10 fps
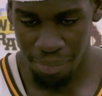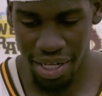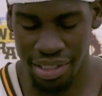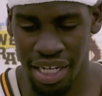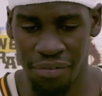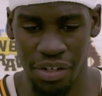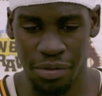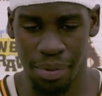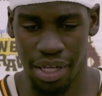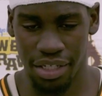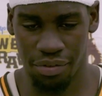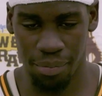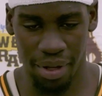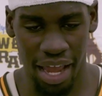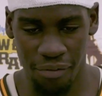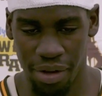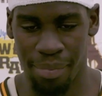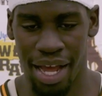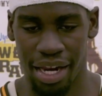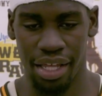Big toughness plays from
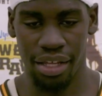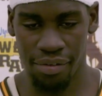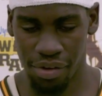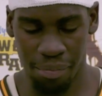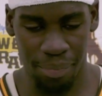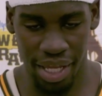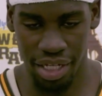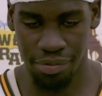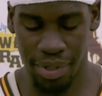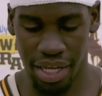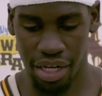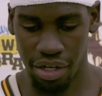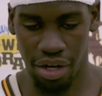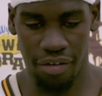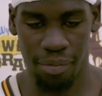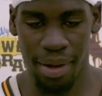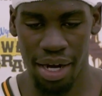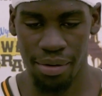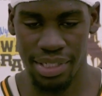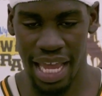everybody, even the bench, man. You know,
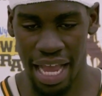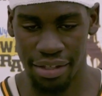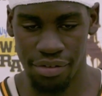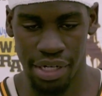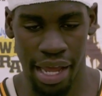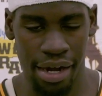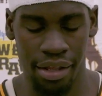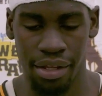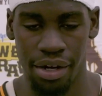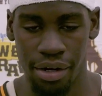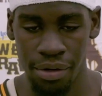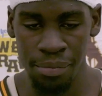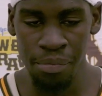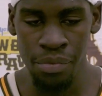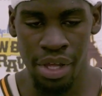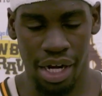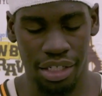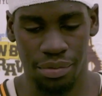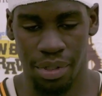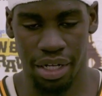everybody was active tonight and alert. And I
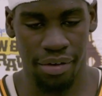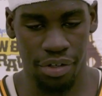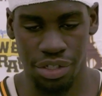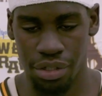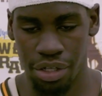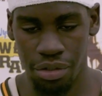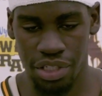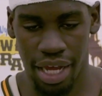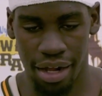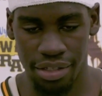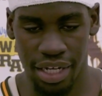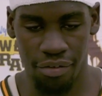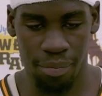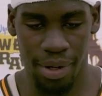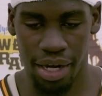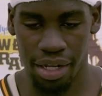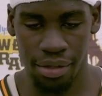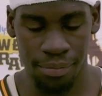just want to give a huge shout-out to everybody.